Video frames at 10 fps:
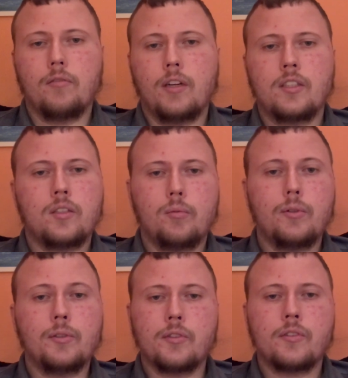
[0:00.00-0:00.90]

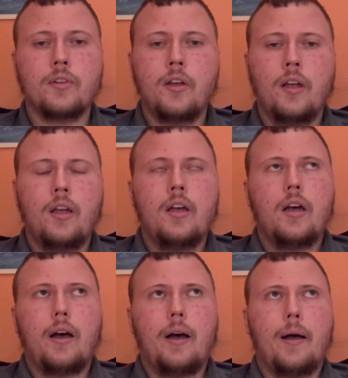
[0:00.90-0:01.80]
vegetables,
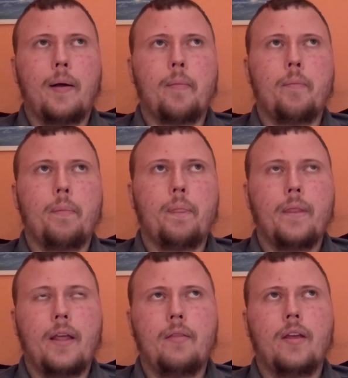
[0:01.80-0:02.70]
and
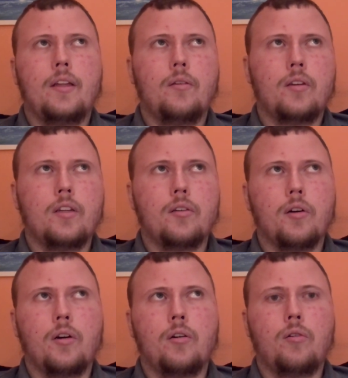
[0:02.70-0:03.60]
then you can
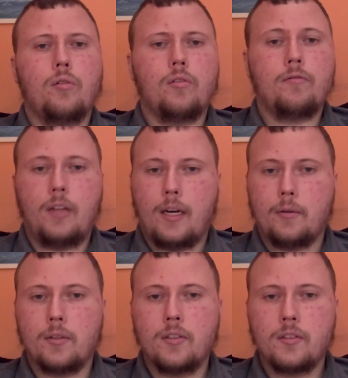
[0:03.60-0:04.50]
grow
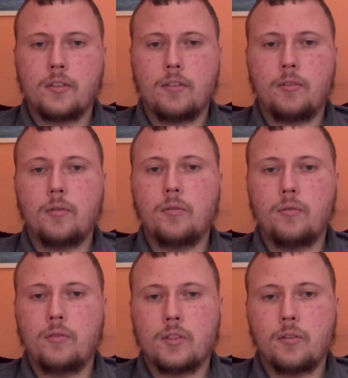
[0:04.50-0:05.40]
flowers if you
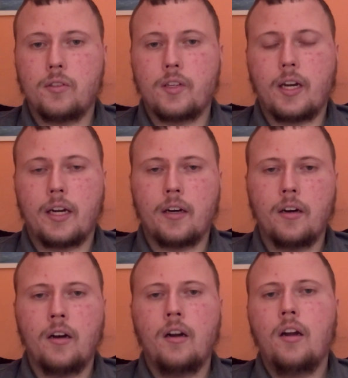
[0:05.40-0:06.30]
so desire.
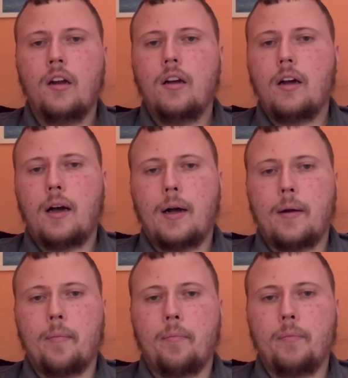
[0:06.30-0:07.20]

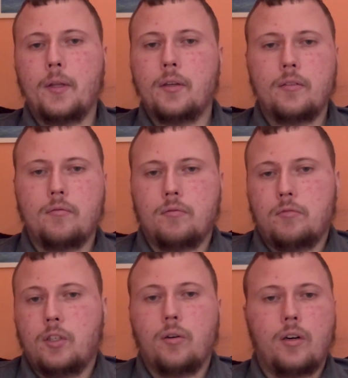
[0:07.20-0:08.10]
You can
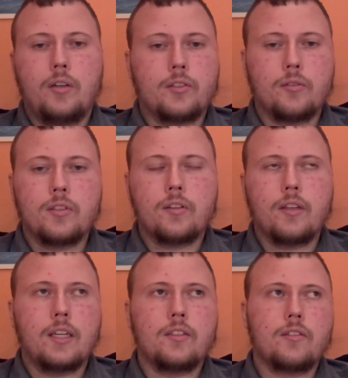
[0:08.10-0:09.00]
grow all sorts of
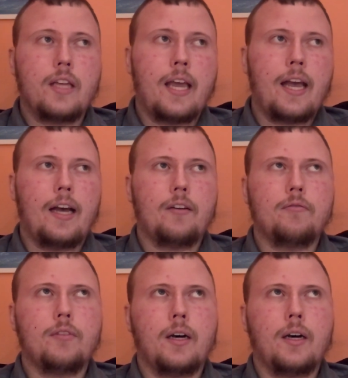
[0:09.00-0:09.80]
things. They have